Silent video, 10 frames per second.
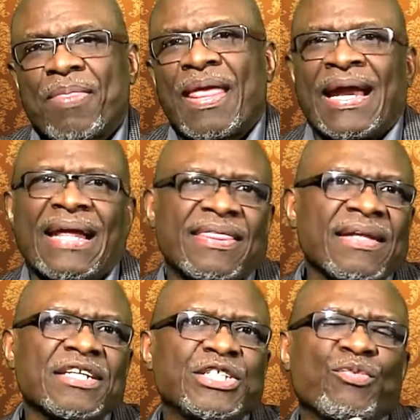And I think
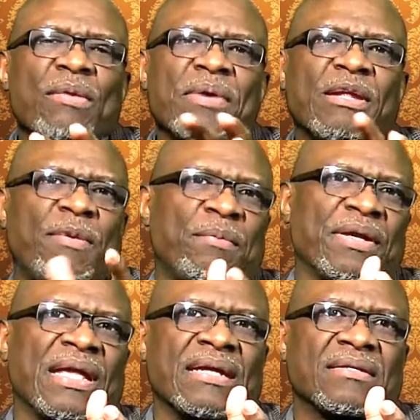this is where many people
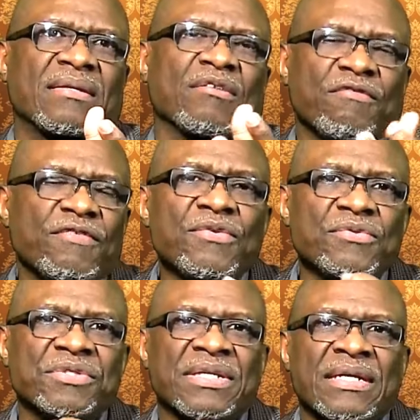get
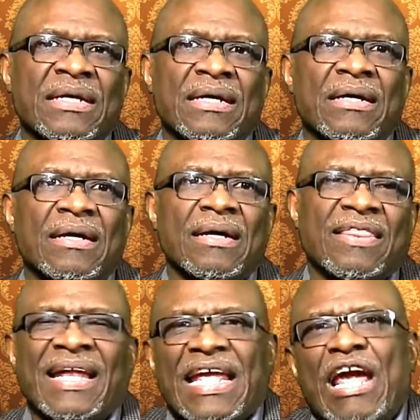confused.
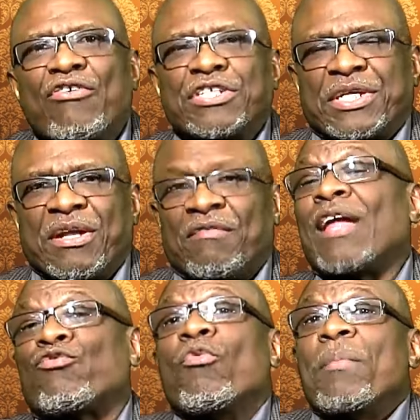That eros love,
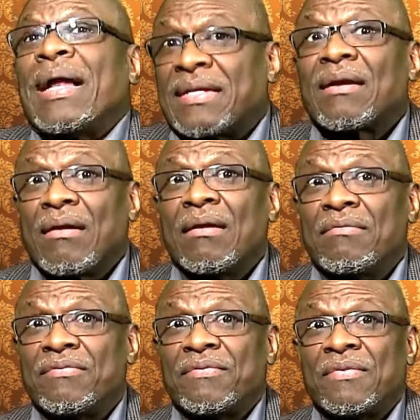that romantic
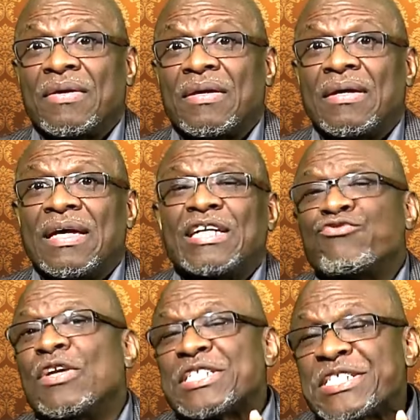love, is
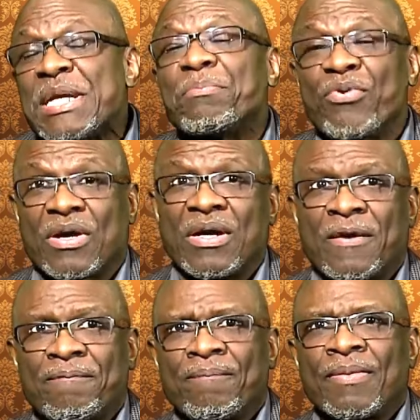reciprocal.
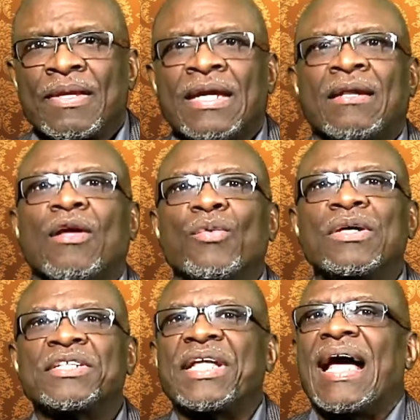In other
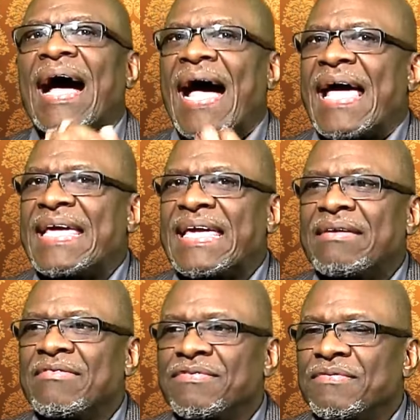words, I
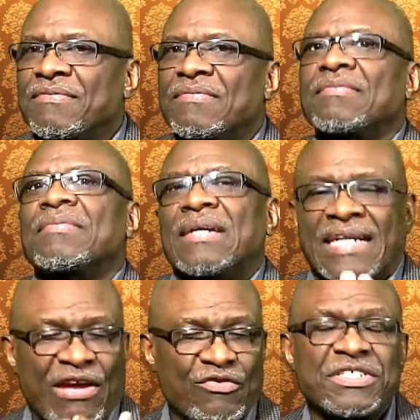give and
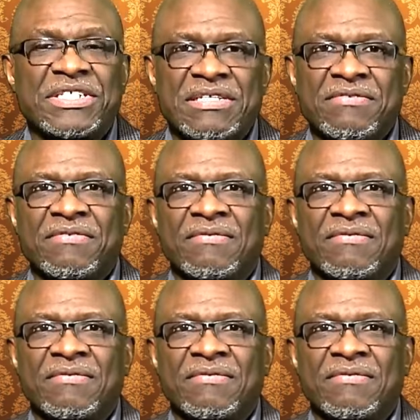I receive.